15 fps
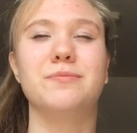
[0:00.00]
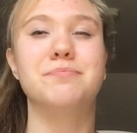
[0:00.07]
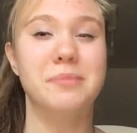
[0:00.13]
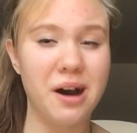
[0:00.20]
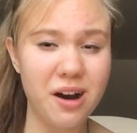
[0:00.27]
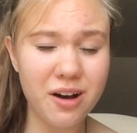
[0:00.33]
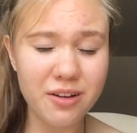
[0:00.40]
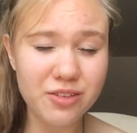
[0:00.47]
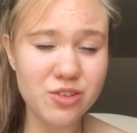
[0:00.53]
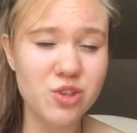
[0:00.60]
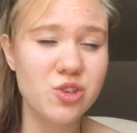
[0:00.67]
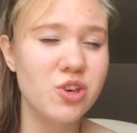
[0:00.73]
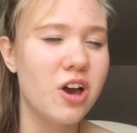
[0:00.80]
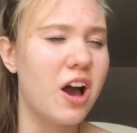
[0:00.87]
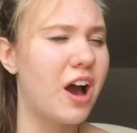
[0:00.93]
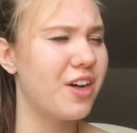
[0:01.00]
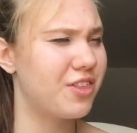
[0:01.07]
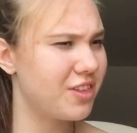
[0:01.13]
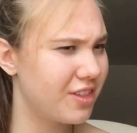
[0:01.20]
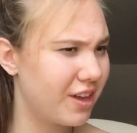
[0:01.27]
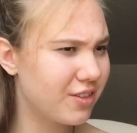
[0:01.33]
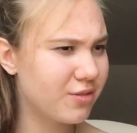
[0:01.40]
March. I
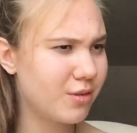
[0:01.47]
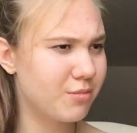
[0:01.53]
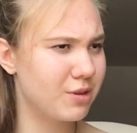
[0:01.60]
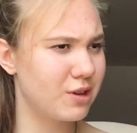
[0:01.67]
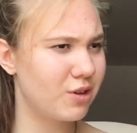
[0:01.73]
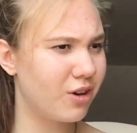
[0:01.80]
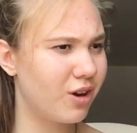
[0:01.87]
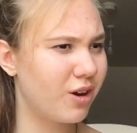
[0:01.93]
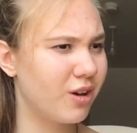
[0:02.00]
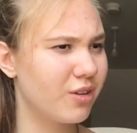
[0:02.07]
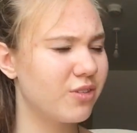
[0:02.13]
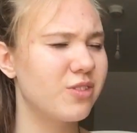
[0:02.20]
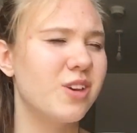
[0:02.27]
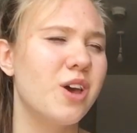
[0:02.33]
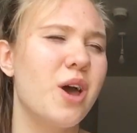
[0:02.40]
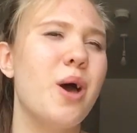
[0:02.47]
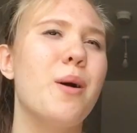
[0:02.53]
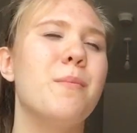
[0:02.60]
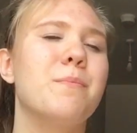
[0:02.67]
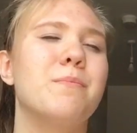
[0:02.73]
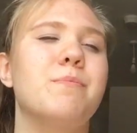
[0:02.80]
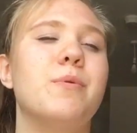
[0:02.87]
think that's when we got ours.
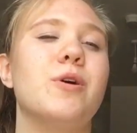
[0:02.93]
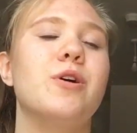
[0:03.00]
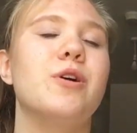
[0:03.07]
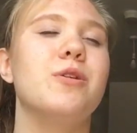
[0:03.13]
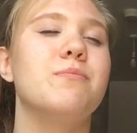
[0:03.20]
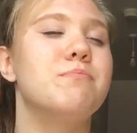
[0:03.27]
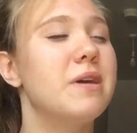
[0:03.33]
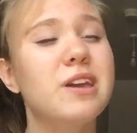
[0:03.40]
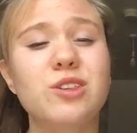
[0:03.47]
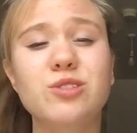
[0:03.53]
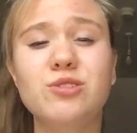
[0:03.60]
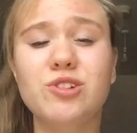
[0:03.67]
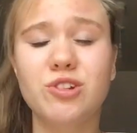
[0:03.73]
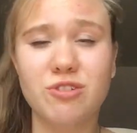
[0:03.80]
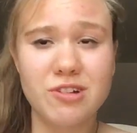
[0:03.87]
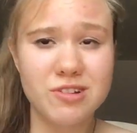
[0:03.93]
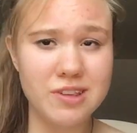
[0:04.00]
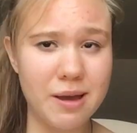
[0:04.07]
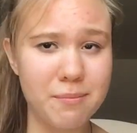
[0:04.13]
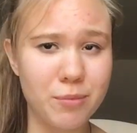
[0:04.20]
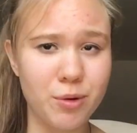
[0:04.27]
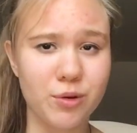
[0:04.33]
But make sure you know your
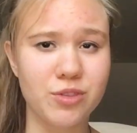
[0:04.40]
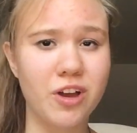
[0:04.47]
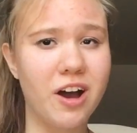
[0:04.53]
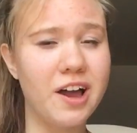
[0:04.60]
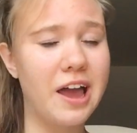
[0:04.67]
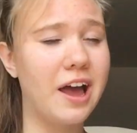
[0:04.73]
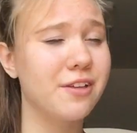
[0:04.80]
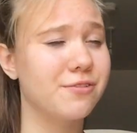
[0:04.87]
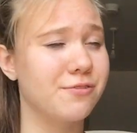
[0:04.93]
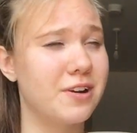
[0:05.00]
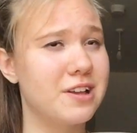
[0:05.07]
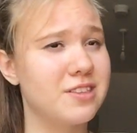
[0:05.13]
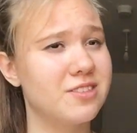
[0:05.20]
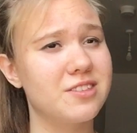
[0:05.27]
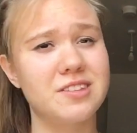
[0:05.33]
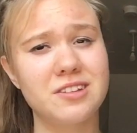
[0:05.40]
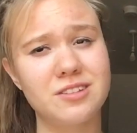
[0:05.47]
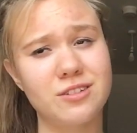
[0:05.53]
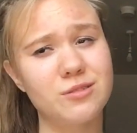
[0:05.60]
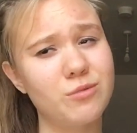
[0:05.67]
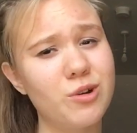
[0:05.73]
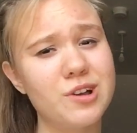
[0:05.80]
exam boards. I had friends that didn't
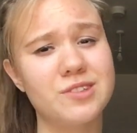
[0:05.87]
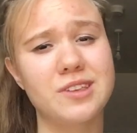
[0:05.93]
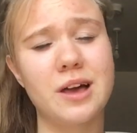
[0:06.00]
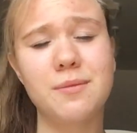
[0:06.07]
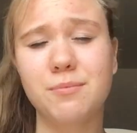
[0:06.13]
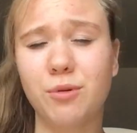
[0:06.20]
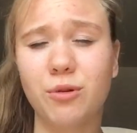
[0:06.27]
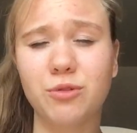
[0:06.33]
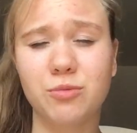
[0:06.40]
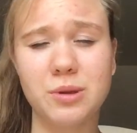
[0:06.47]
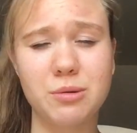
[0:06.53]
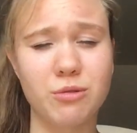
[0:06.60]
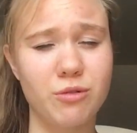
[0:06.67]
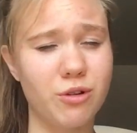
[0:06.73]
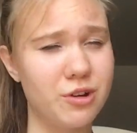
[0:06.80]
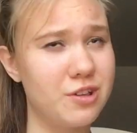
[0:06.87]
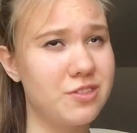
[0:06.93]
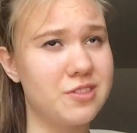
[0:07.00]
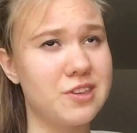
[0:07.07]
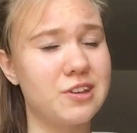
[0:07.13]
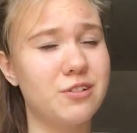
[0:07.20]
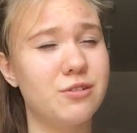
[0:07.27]
know what exam board we were on
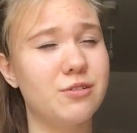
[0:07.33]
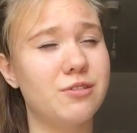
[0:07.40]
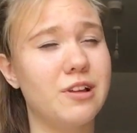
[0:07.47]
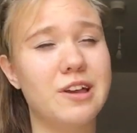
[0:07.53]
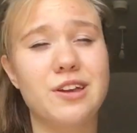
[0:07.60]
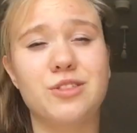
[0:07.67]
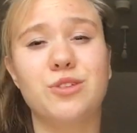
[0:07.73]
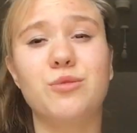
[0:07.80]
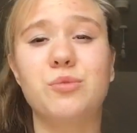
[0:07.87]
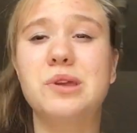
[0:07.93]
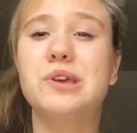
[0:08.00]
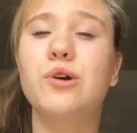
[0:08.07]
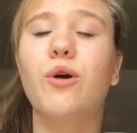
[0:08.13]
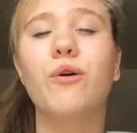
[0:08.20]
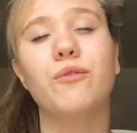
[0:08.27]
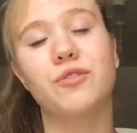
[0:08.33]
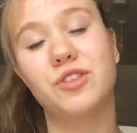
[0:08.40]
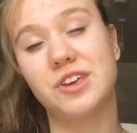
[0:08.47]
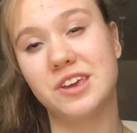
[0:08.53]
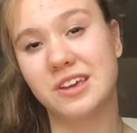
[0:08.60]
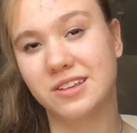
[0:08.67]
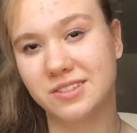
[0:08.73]
until like the week of
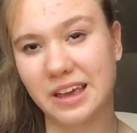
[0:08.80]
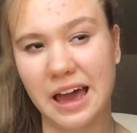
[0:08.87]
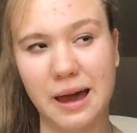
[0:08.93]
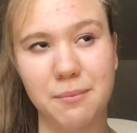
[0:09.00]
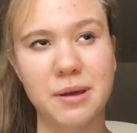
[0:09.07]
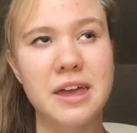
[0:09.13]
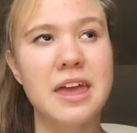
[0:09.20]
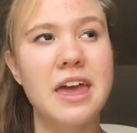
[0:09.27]
the exam.